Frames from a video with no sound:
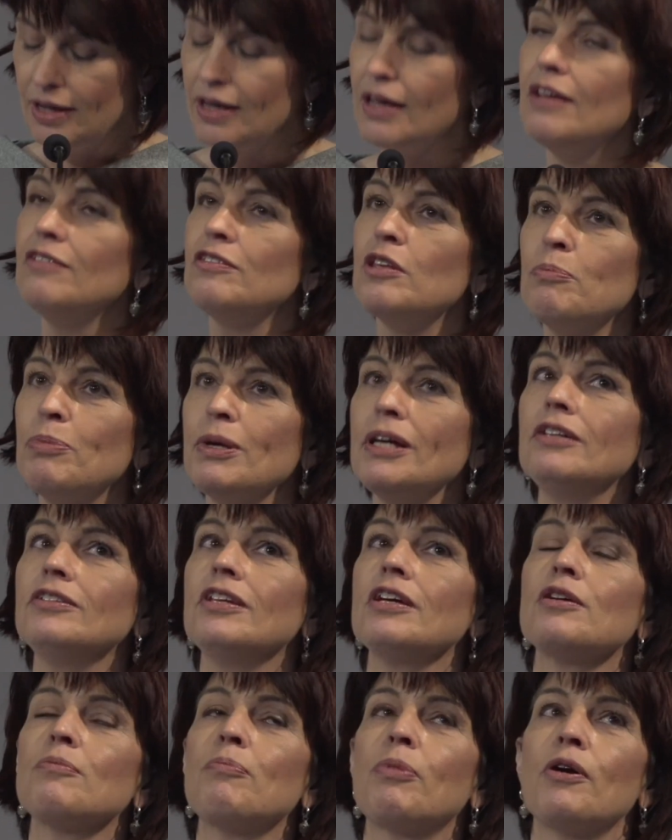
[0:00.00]
In the
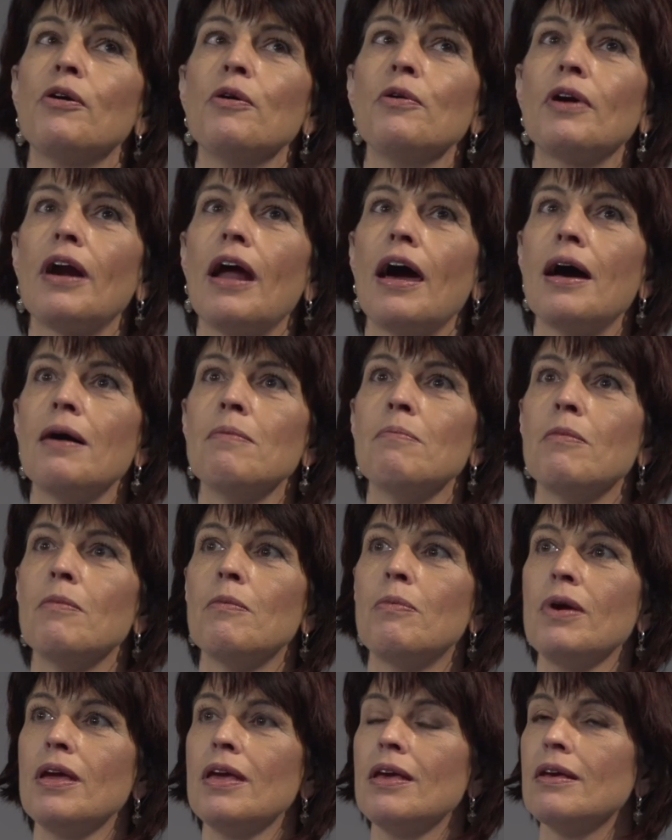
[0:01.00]
building
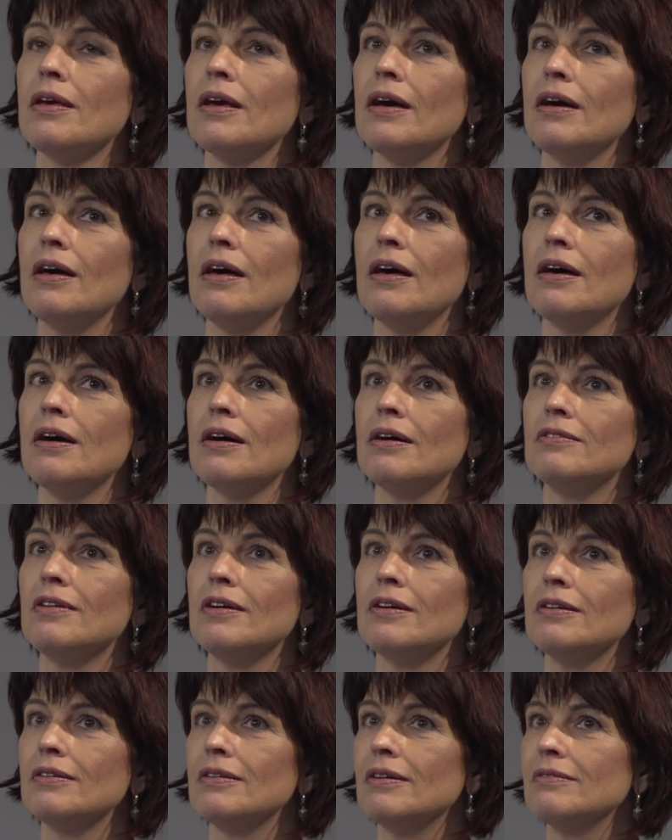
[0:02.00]
program we
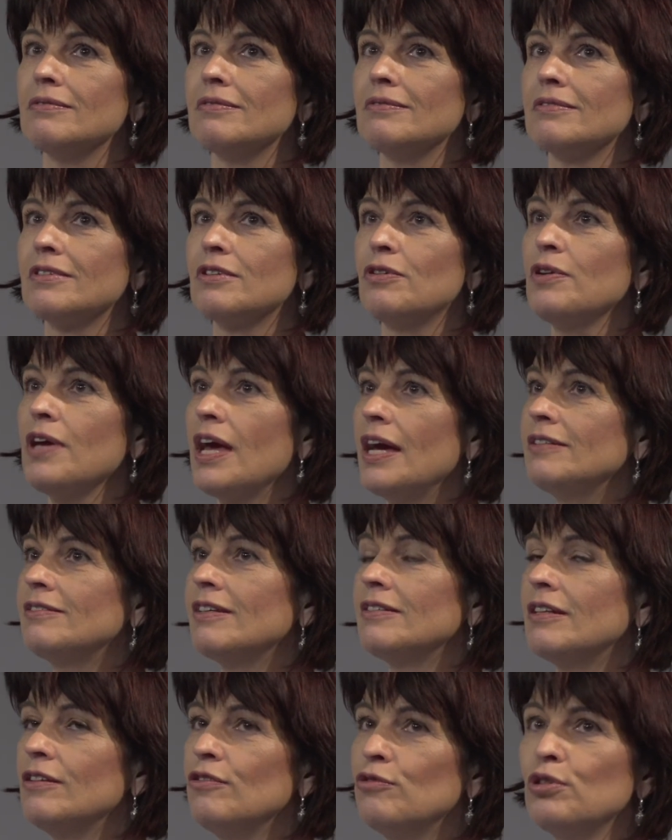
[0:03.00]

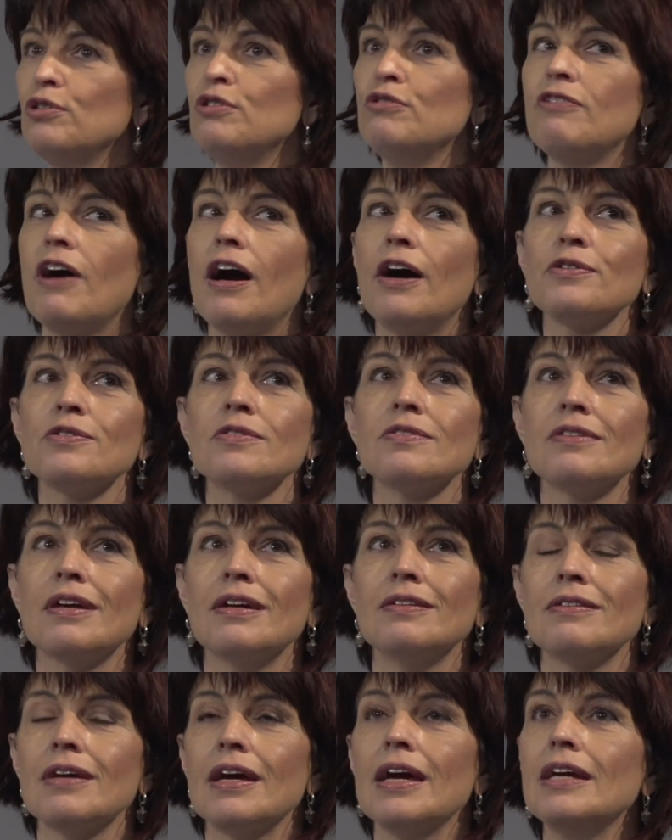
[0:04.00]
created in
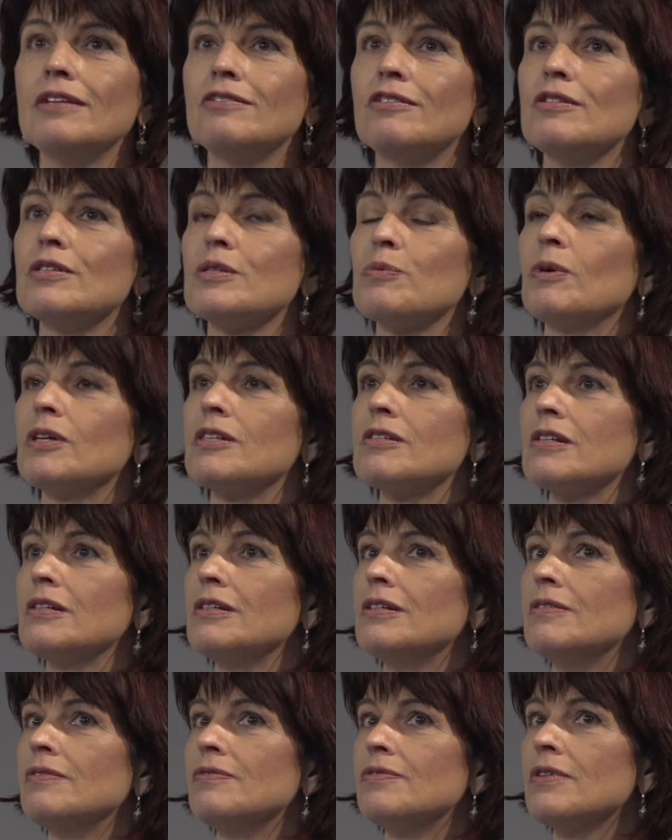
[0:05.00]
2008 in
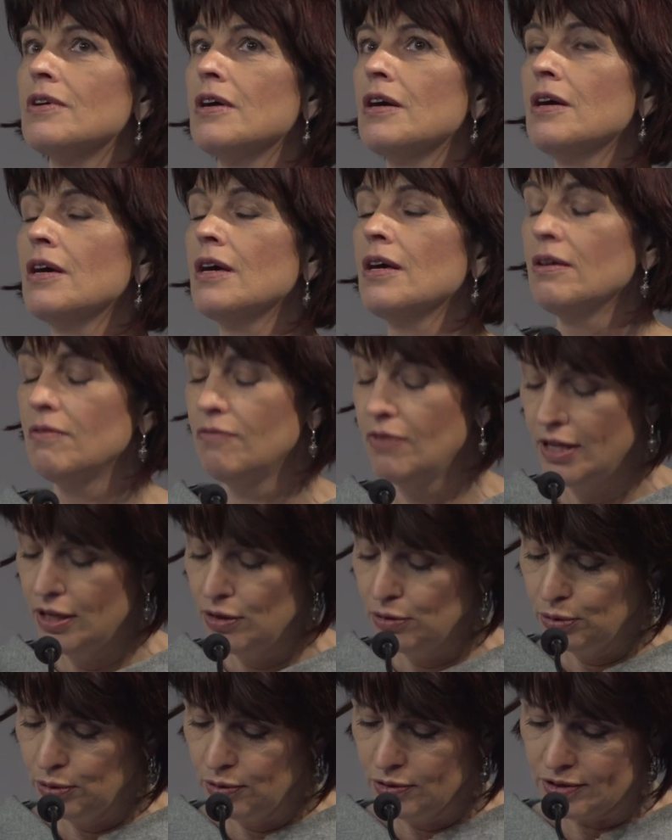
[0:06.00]
Switzerland, we
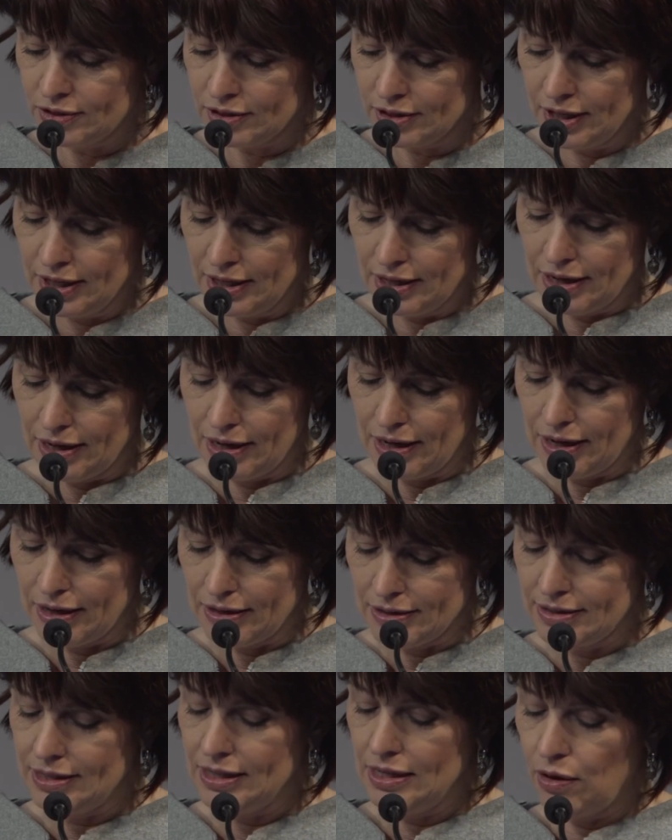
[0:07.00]
use
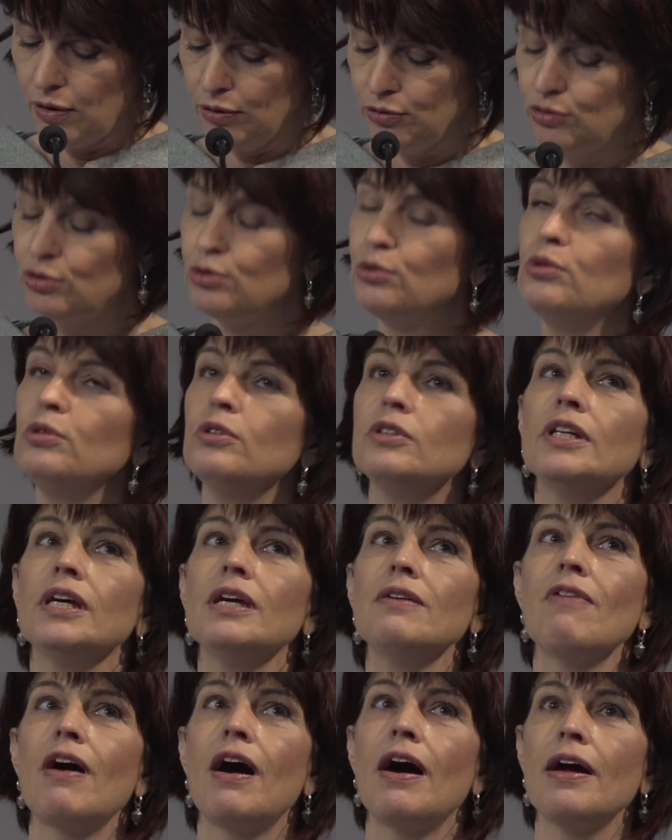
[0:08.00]
CO2
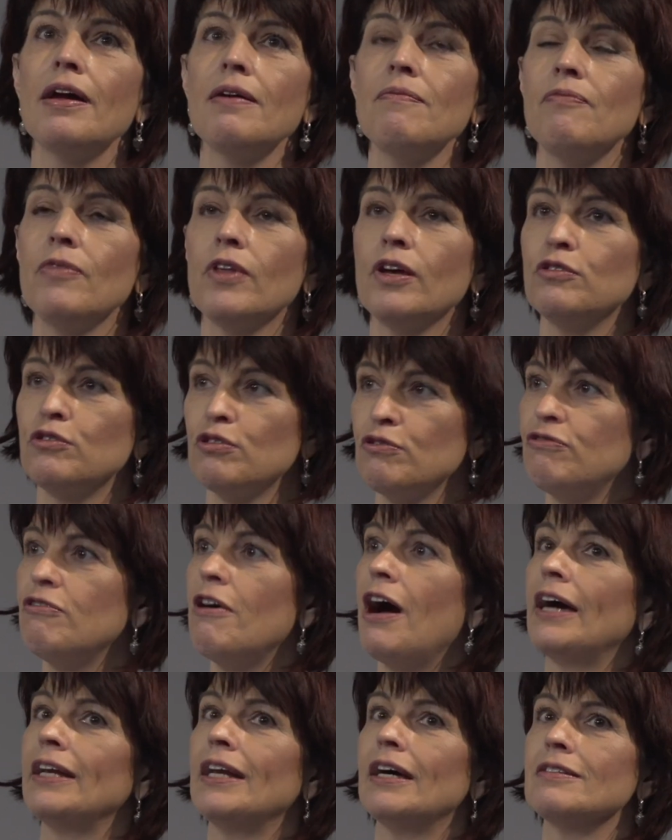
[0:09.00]
levy to
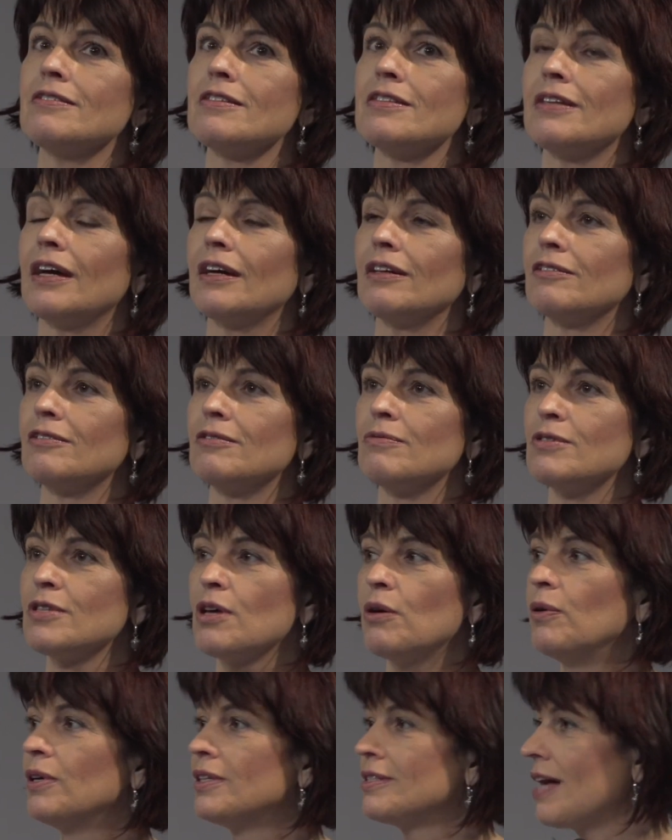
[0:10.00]
finance that.
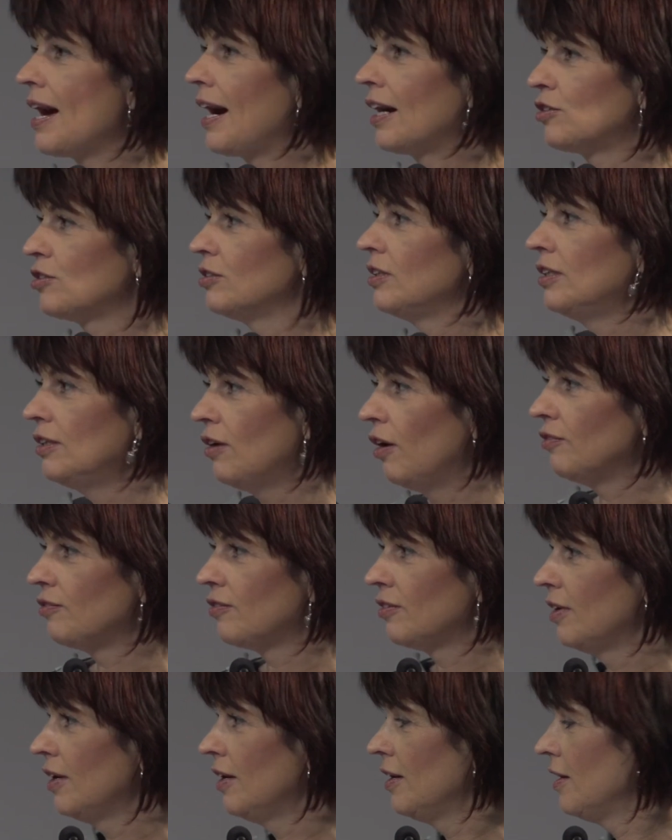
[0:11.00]
So it's actually not